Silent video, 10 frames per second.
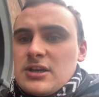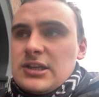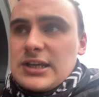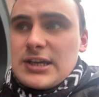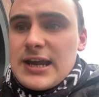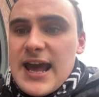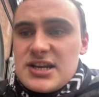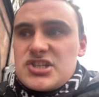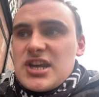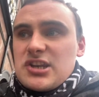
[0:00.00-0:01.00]
the
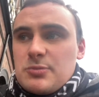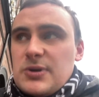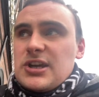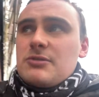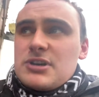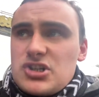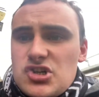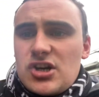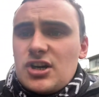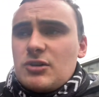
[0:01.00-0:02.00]
X10 up here, which
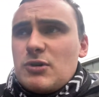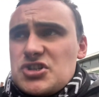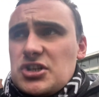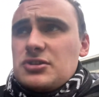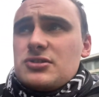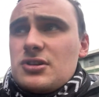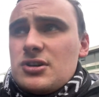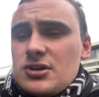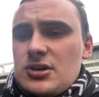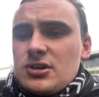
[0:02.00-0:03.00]
uh, wasn't
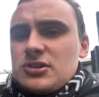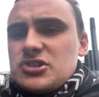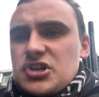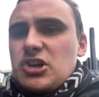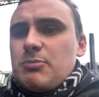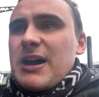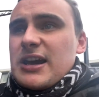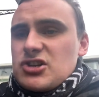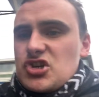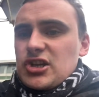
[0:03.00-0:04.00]
too bad
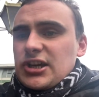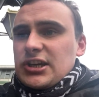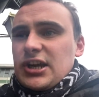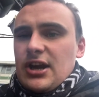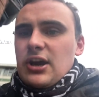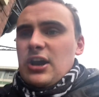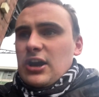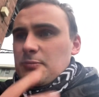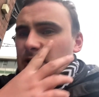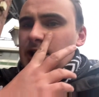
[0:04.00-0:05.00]
actually. Uh,
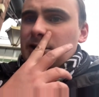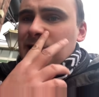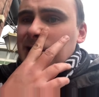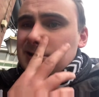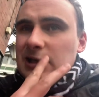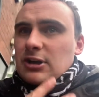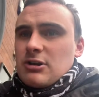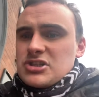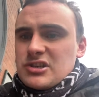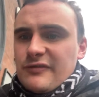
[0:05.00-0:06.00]
but anyway, uh,
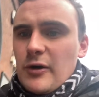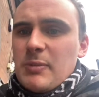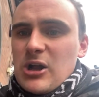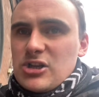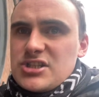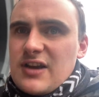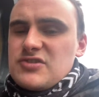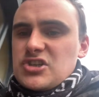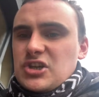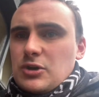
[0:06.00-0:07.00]
going to the football this
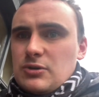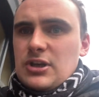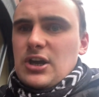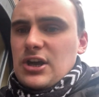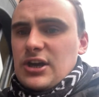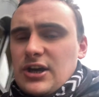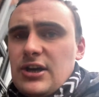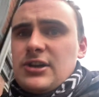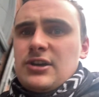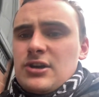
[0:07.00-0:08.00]
afternoon. Uh,
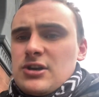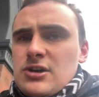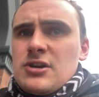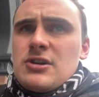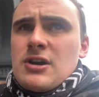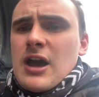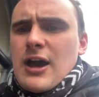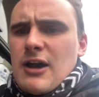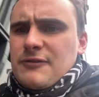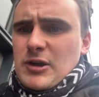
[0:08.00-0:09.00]

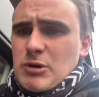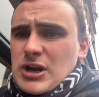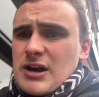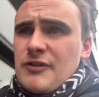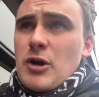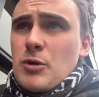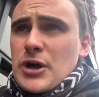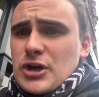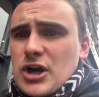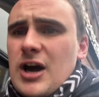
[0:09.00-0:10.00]
I think we're going to have our
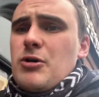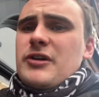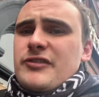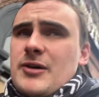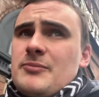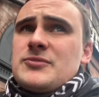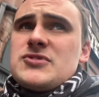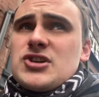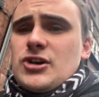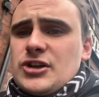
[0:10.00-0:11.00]
work cut out, if I'm
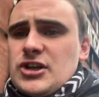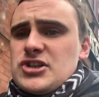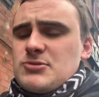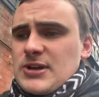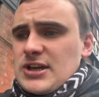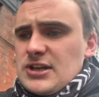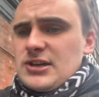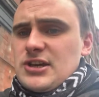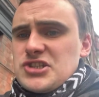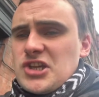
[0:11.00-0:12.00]
totally honest with you.
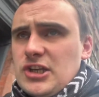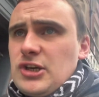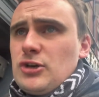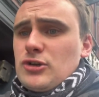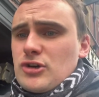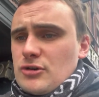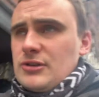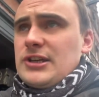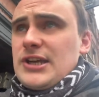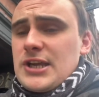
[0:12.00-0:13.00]
Uh, Solihull
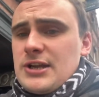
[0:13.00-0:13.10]
currently